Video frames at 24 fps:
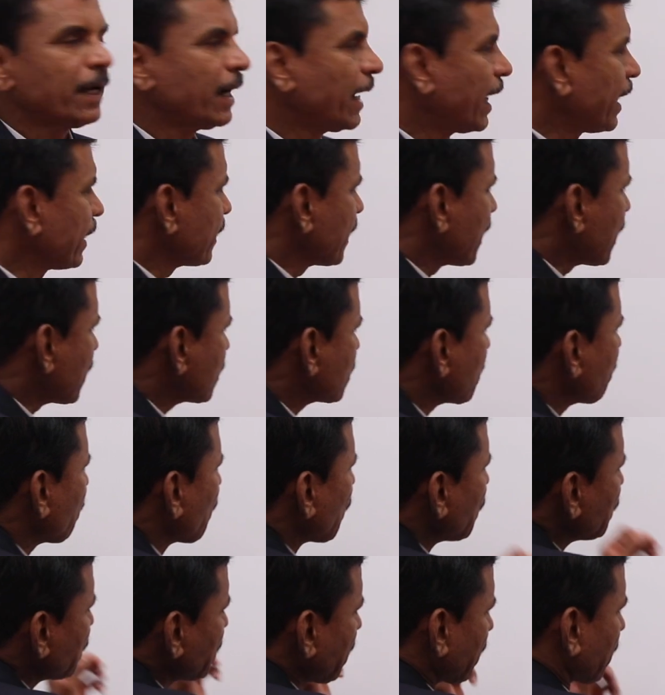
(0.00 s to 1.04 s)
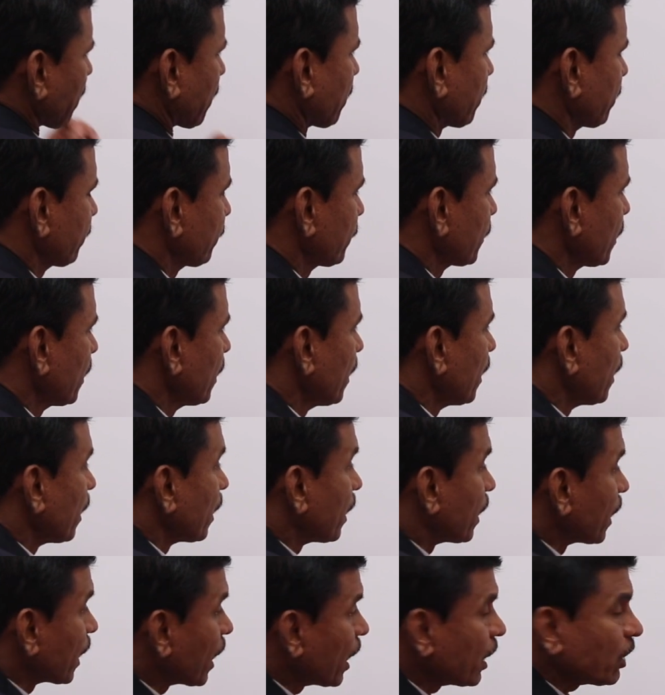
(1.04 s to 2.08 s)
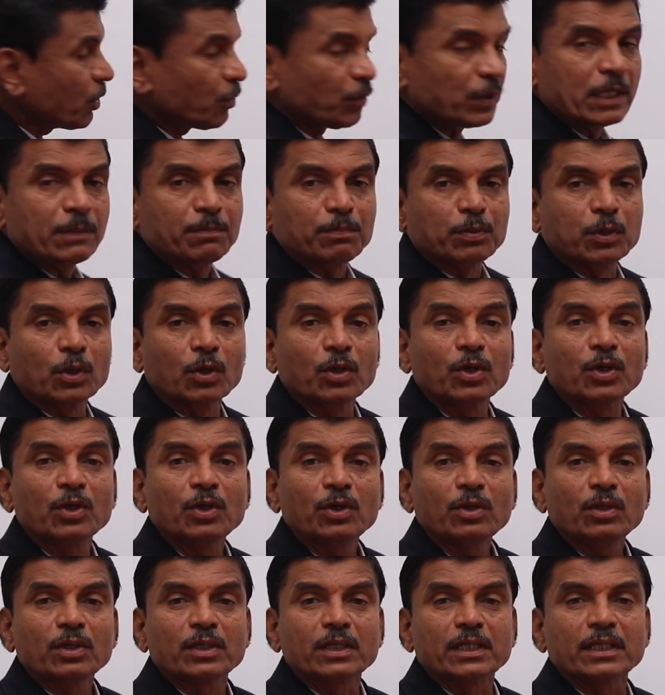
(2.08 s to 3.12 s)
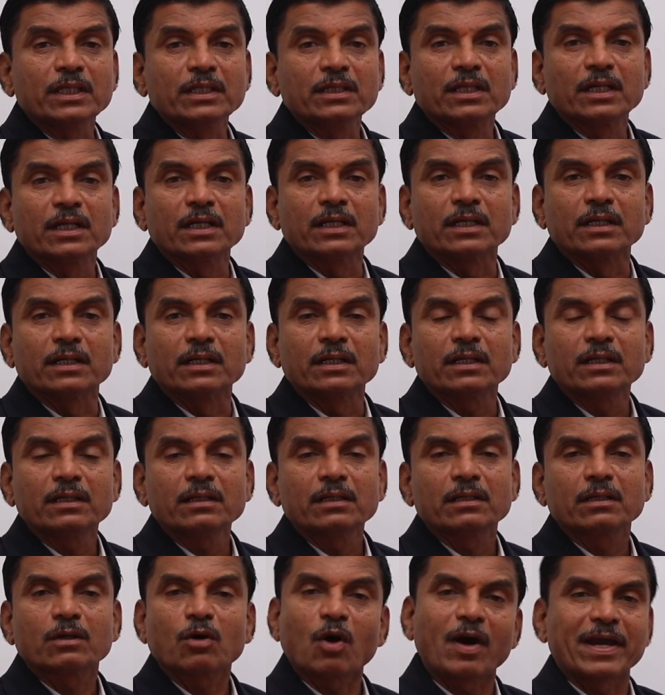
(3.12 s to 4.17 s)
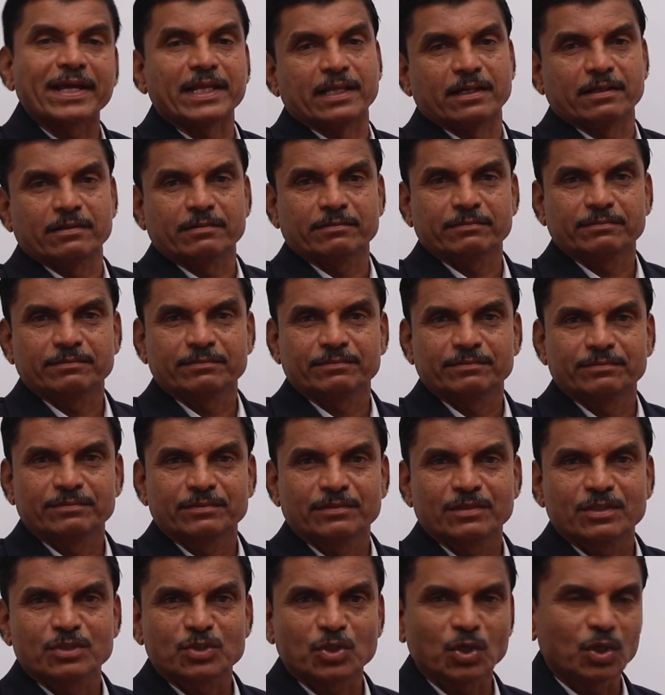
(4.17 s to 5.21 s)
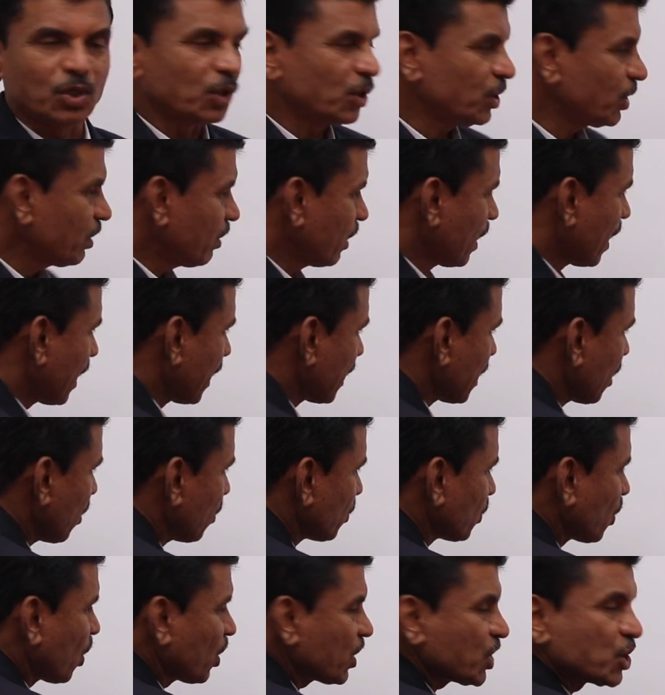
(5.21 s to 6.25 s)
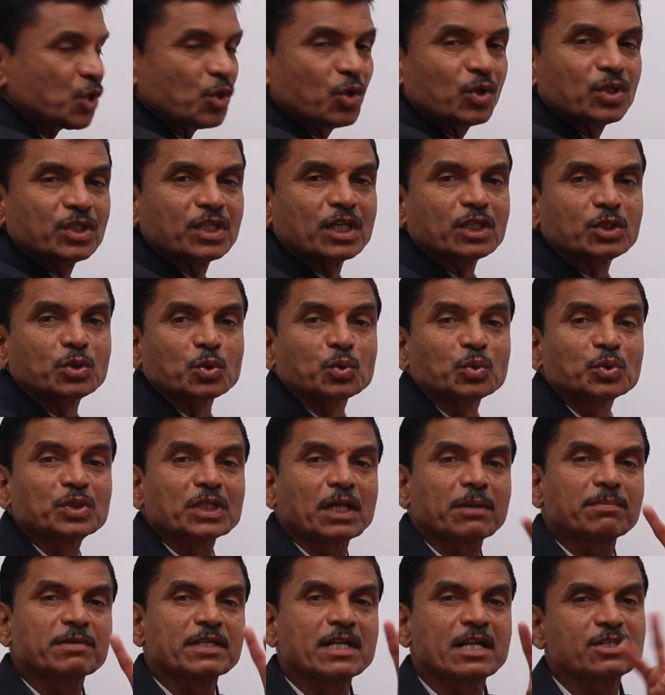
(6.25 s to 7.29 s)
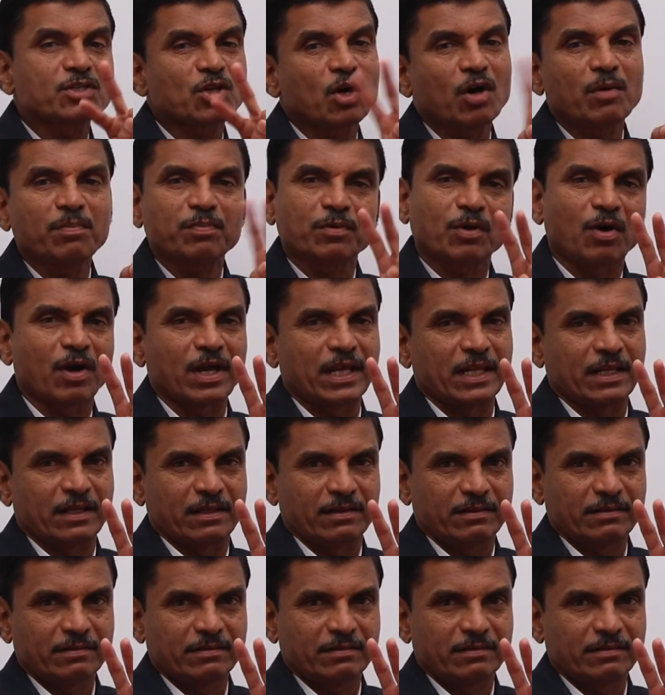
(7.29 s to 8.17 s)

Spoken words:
And there is a pointer. Current will flow in the coil. So I have not shown the two terminals of coil.